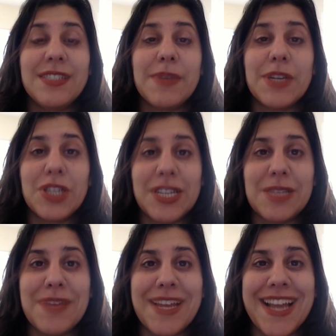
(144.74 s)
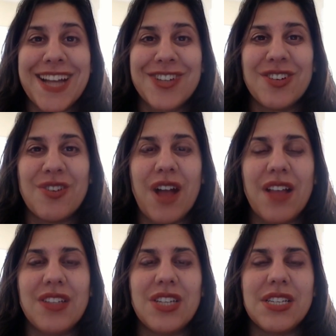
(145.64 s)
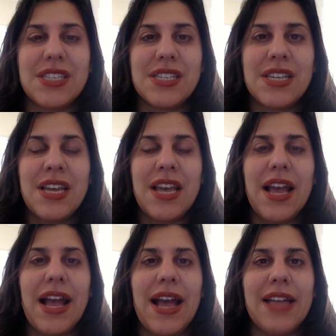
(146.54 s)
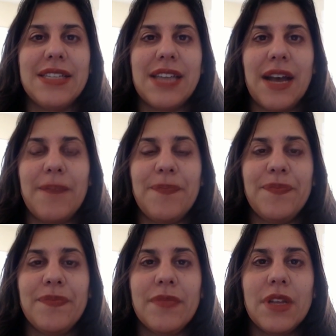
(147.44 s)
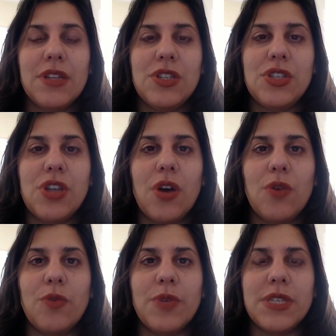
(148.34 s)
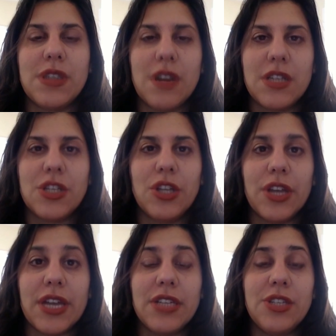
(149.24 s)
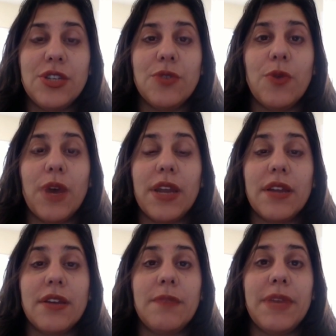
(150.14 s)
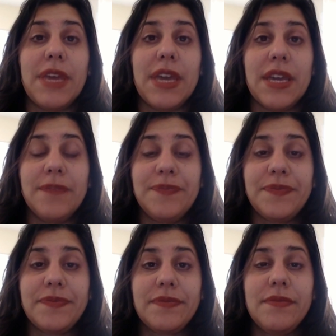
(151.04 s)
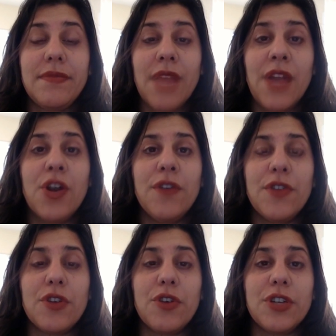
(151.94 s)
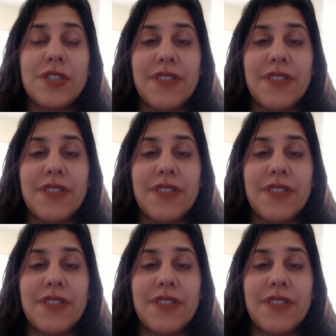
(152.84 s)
especially as a pediatric neurologist. And so we started to look into what it could be. And over the course